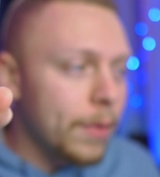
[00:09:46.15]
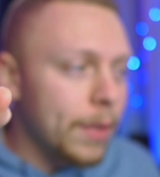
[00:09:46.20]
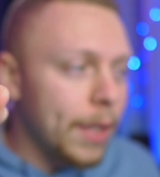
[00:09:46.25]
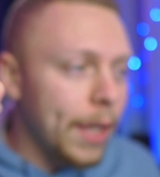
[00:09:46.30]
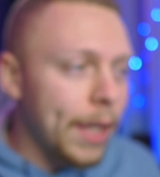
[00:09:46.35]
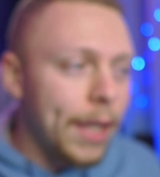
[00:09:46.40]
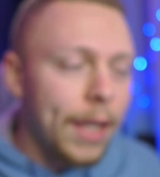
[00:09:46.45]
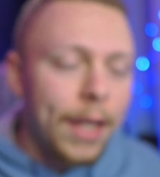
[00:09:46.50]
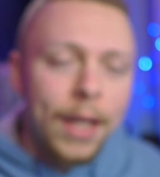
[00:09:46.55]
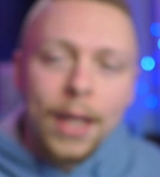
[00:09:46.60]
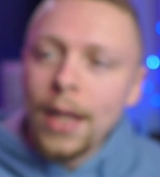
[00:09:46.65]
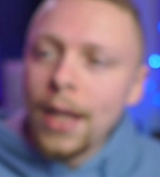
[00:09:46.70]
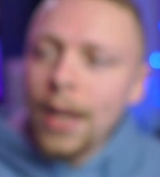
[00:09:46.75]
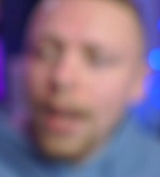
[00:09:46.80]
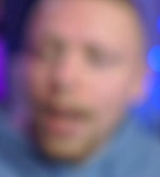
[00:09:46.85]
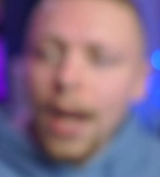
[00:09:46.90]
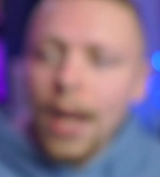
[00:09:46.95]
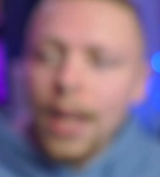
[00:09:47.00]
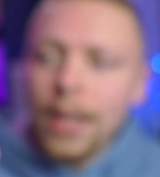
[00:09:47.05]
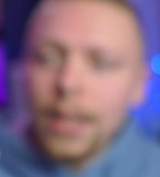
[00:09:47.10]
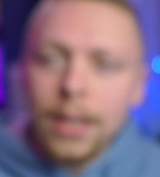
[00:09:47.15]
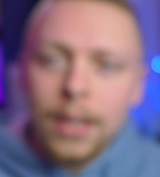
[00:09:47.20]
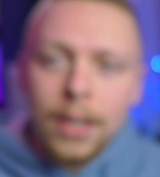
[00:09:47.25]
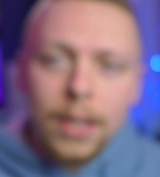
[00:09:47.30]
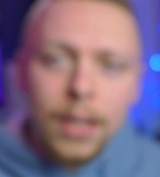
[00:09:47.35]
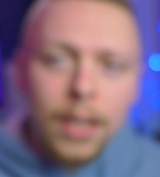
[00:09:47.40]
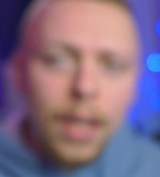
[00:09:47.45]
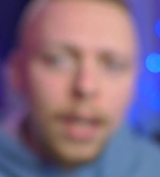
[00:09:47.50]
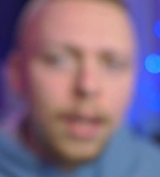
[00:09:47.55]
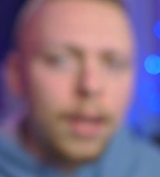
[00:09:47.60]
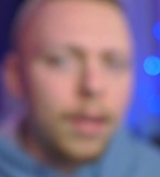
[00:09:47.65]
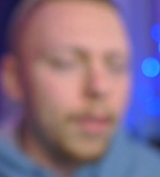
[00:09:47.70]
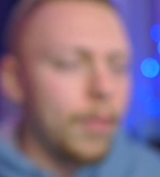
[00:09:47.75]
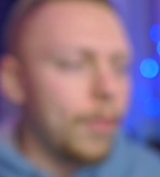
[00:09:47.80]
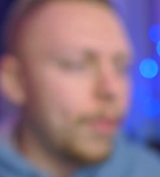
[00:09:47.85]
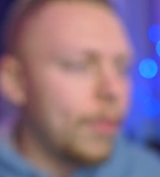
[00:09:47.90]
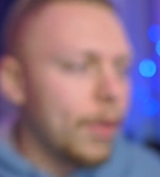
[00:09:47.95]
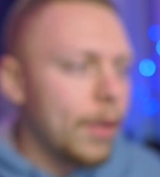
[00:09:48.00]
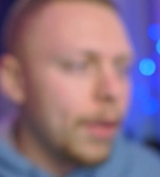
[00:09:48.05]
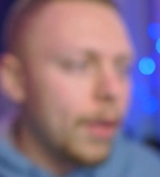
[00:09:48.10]
Like, I love
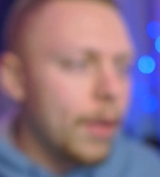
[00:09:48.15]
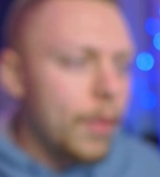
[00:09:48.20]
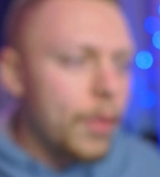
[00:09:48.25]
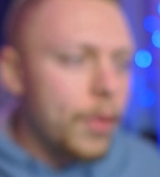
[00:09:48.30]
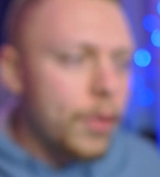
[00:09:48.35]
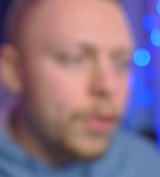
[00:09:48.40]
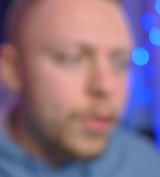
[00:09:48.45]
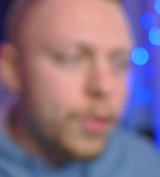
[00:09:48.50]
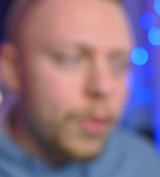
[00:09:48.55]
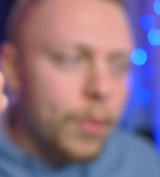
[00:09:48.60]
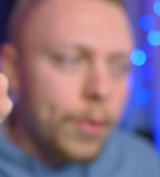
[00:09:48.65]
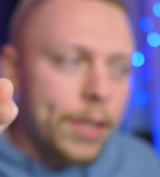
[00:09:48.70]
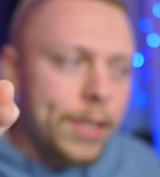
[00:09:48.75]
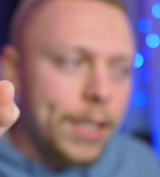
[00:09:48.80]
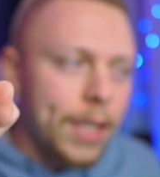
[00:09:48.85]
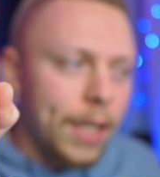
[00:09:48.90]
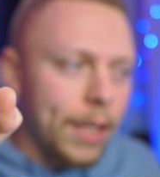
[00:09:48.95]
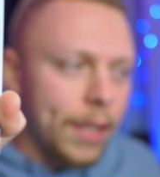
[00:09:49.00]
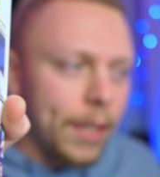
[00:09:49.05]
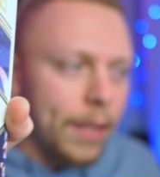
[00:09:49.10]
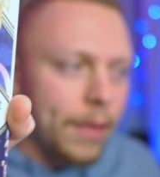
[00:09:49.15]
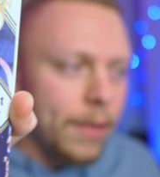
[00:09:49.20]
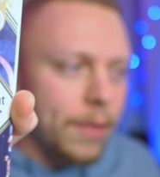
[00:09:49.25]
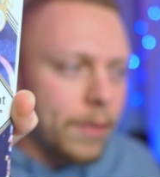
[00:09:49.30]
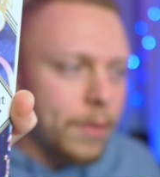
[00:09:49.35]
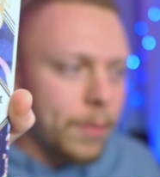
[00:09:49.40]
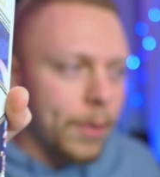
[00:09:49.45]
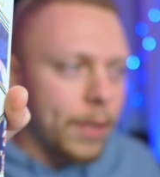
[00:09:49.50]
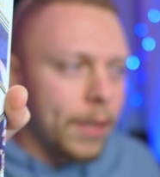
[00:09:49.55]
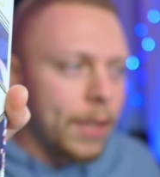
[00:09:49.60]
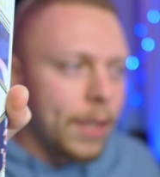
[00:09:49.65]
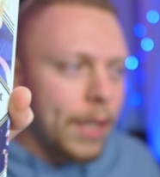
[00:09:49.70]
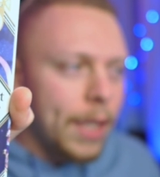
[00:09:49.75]
the storytelling in this one.